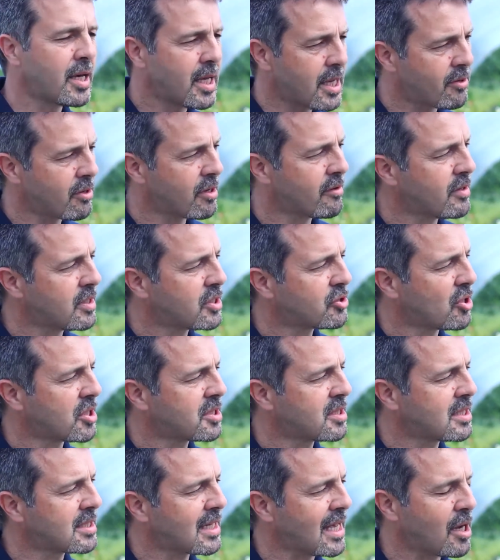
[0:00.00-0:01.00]
area of interest
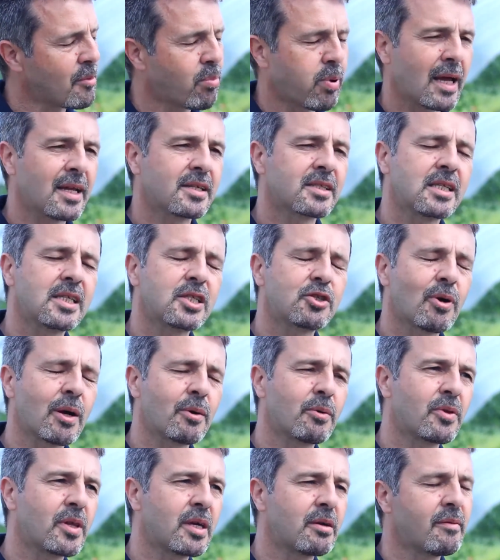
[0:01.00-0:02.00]
is how plants interact
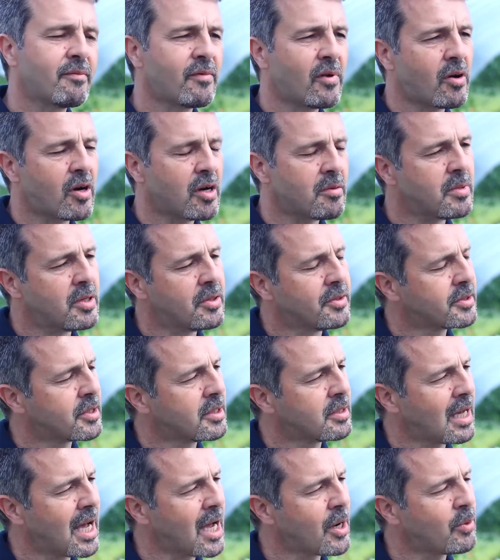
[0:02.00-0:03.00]
with their environment
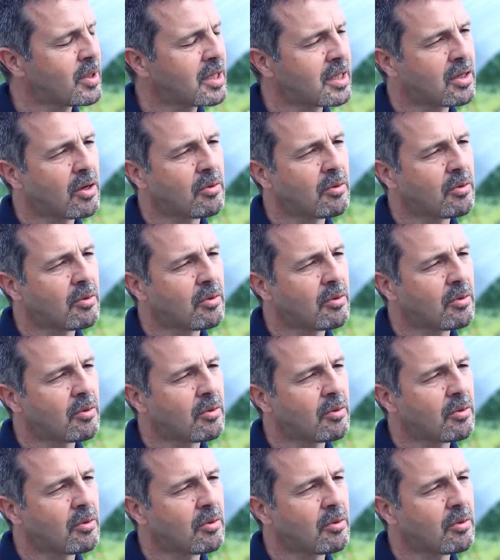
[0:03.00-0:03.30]
and how we can